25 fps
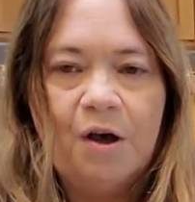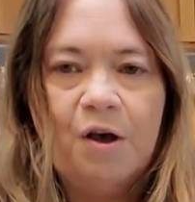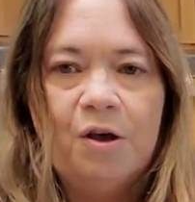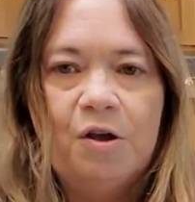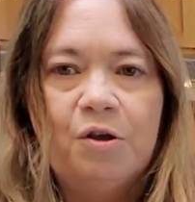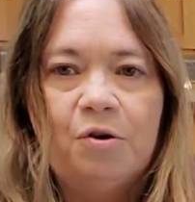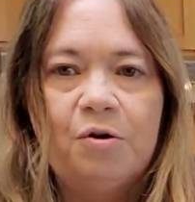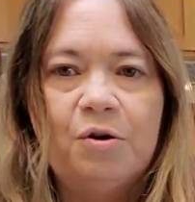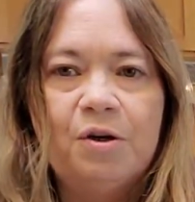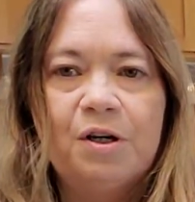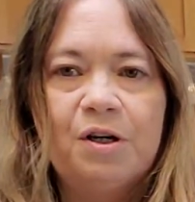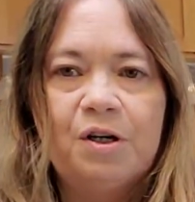
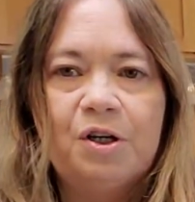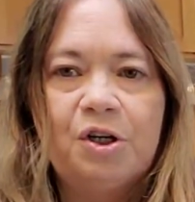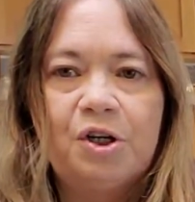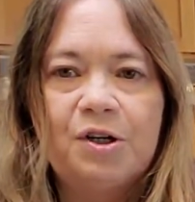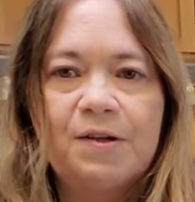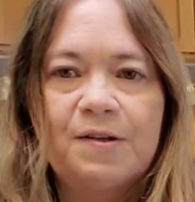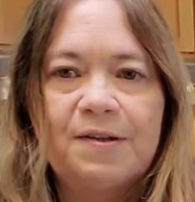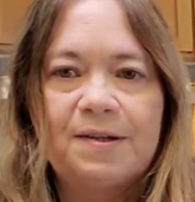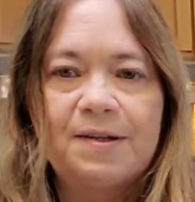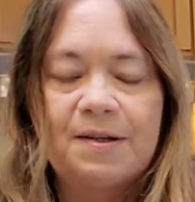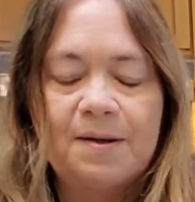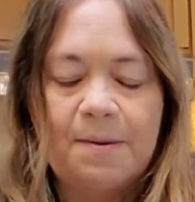you can
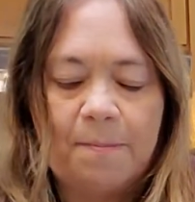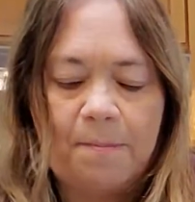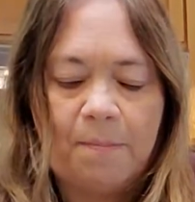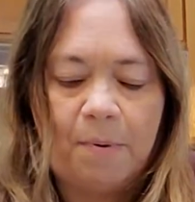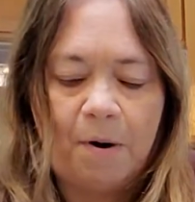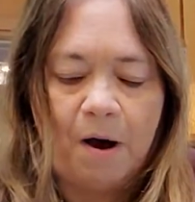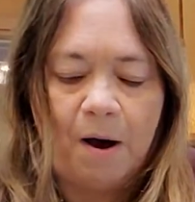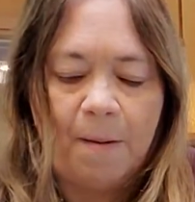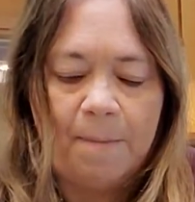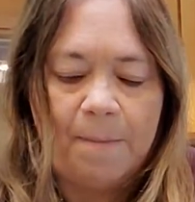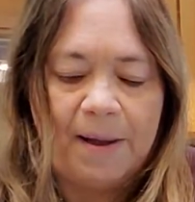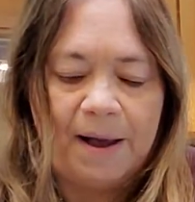just
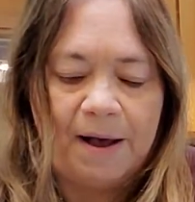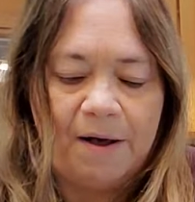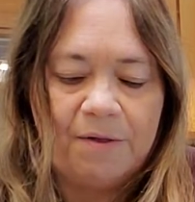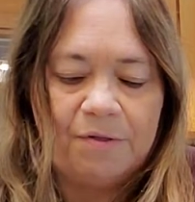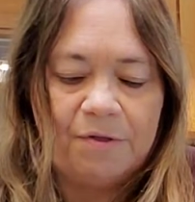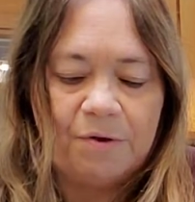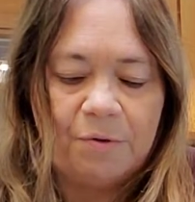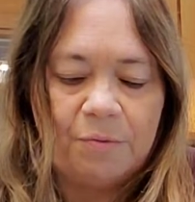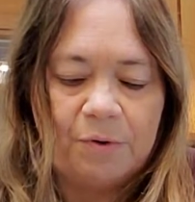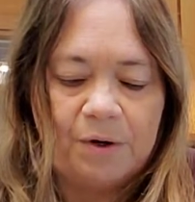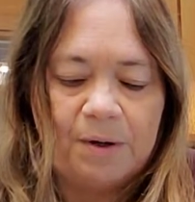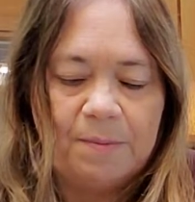pop out
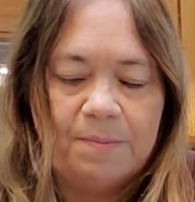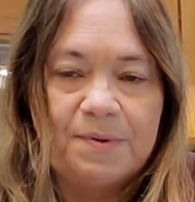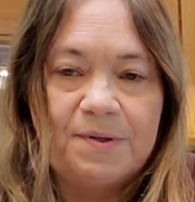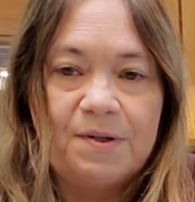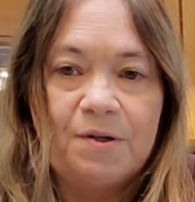the ribs